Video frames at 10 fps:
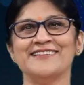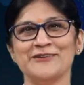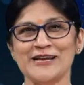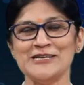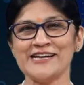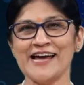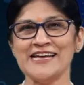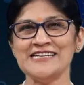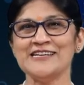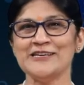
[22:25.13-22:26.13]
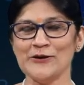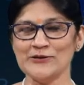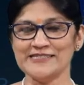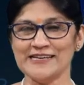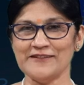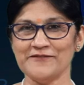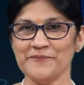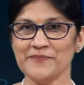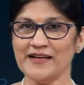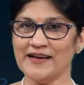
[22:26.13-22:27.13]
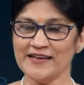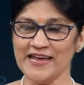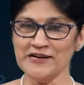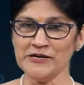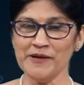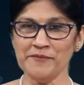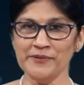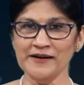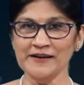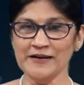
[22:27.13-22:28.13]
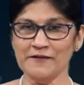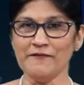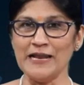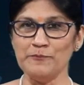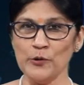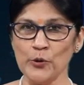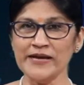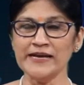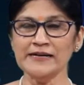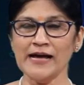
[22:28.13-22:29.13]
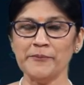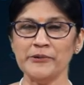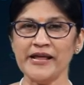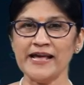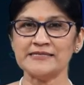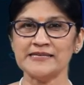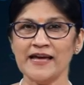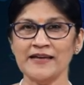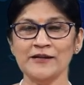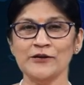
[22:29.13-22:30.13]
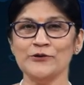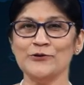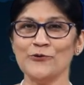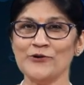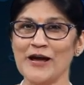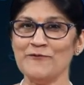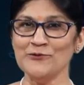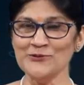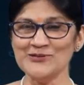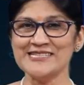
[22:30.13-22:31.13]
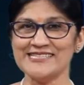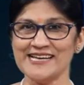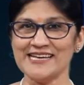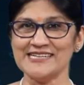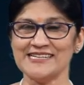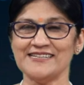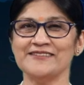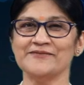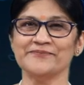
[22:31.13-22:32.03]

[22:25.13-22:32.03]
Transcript: You can try it yourself. Again, remember, while blowing in carbon dioxide, you don't have to suck it in.